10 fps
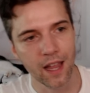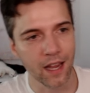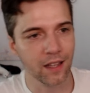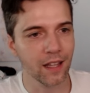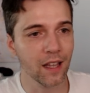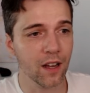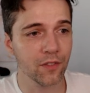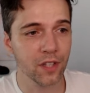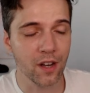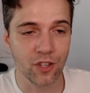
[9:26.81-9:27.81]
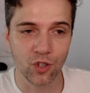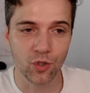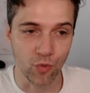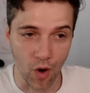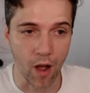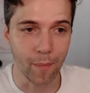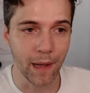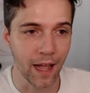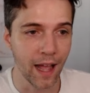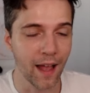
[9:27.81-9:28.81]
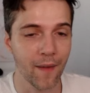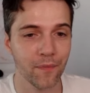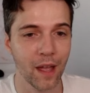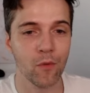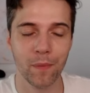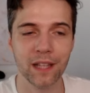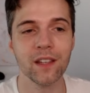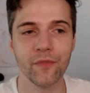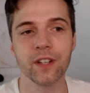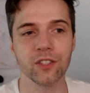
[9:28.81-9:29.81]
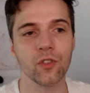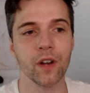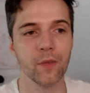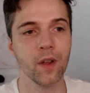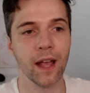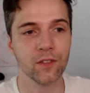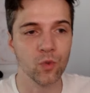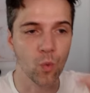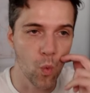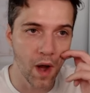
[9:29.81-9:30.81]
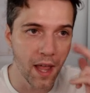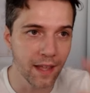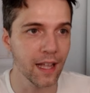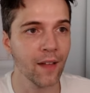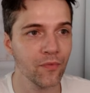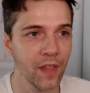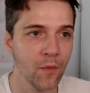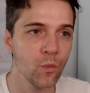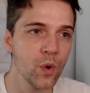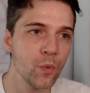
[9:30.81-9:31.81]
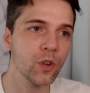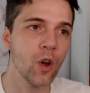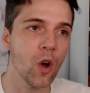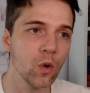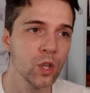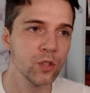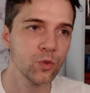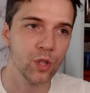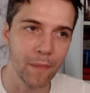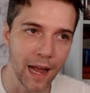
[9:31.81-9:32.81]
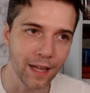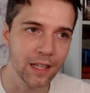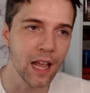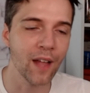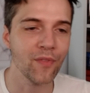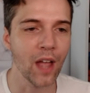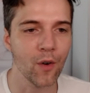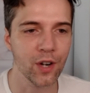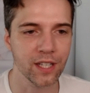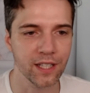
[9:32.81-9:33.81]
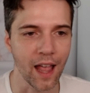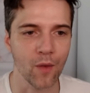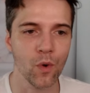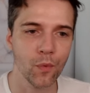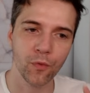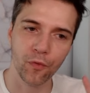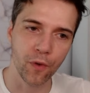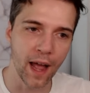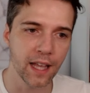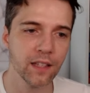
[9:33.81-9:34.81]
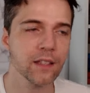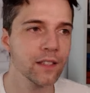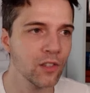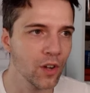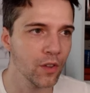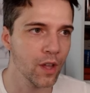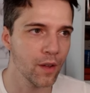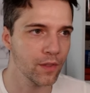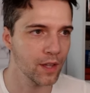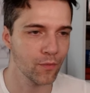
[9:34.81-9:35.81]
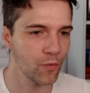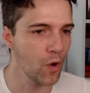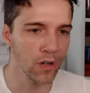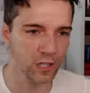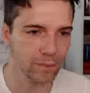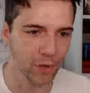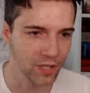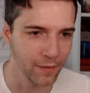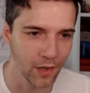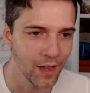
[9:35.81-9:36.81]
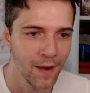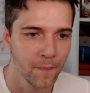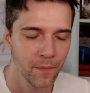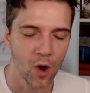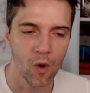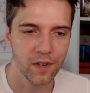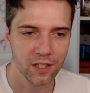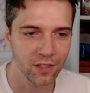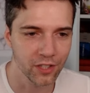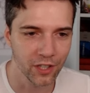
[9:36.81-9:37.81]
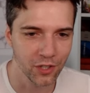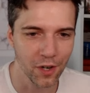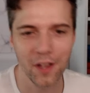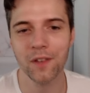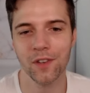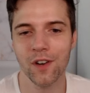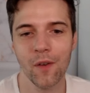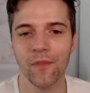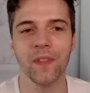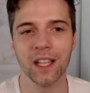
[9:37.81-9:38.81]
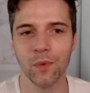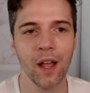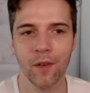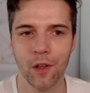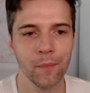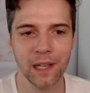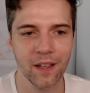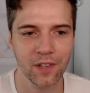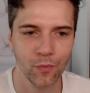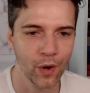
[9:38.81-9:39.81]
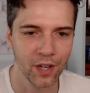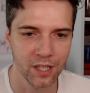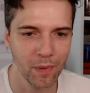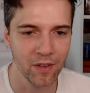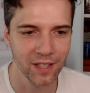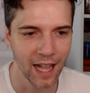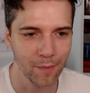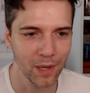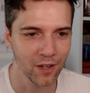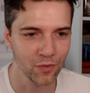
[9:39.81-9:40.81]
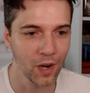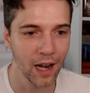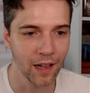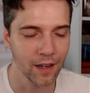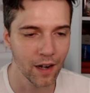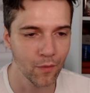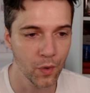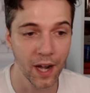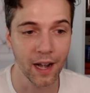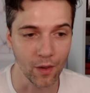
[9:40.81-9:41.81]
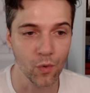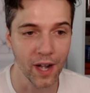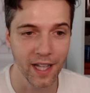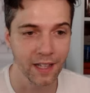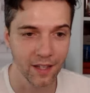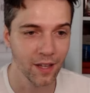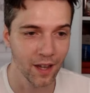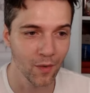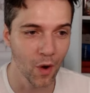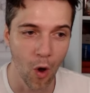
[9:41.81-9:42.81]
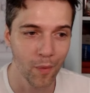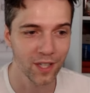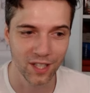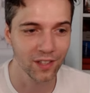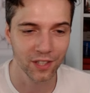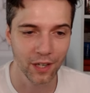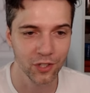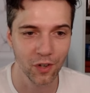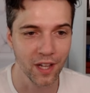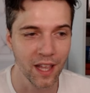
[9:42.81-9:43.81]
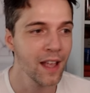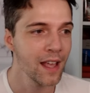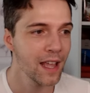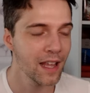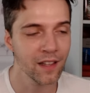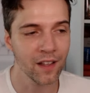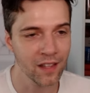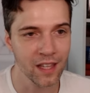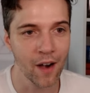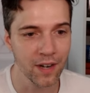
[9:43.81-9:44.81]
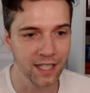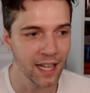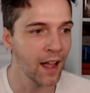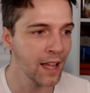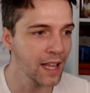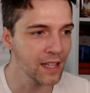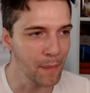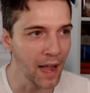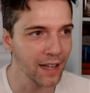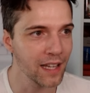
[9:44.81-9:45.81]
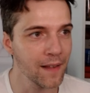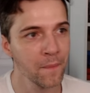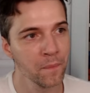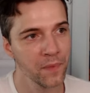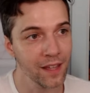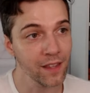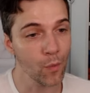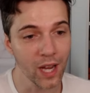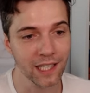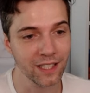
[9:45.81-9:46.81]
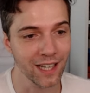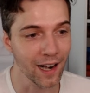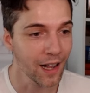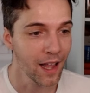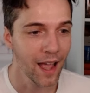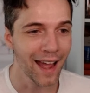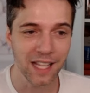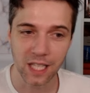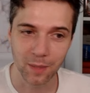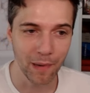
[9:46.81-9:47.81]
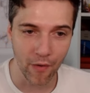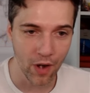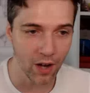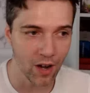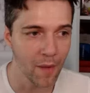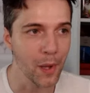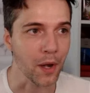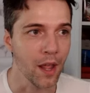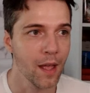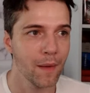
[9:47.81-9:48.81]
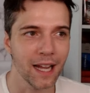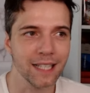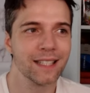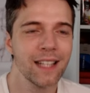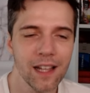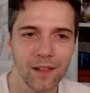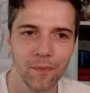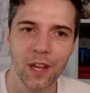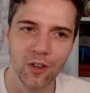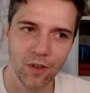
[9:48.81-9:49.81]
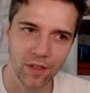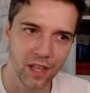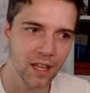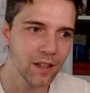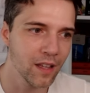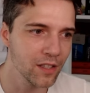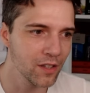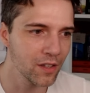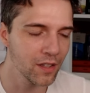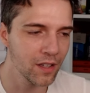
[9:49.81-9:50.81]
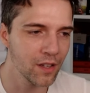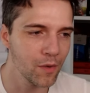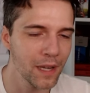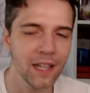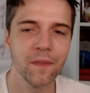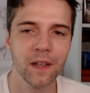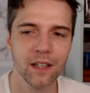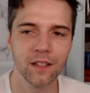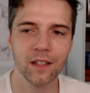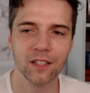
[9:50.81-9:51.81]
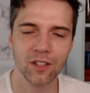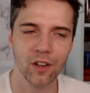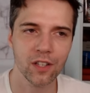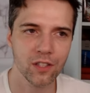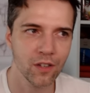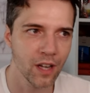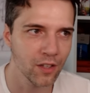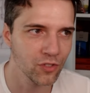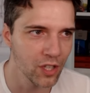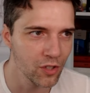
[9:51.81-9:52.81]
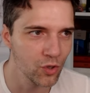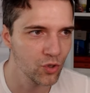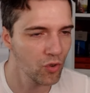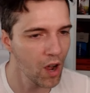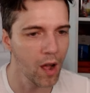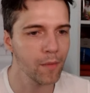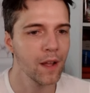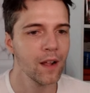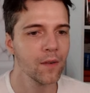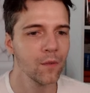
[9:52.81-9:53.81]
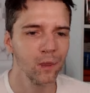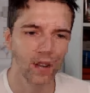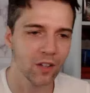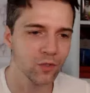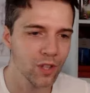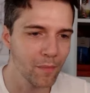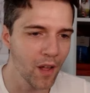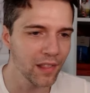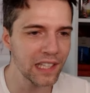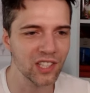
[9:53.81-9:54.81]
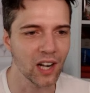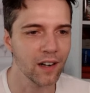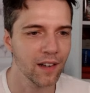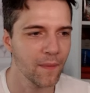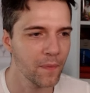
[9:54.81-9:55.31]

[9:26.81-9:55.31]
It continues to drop, that will be a different story. We had to wait, and then we would go to the MACD and RSI. We will find, the worst possible oversold territory. That's why I don't believe we're going to experience that, because we are already in oversold territory in the RSI, in the MACD, in the weekly chart, and it's very uncommon. And still, if you think you believe the stock is going to continue to drop, we go to the monthly chart.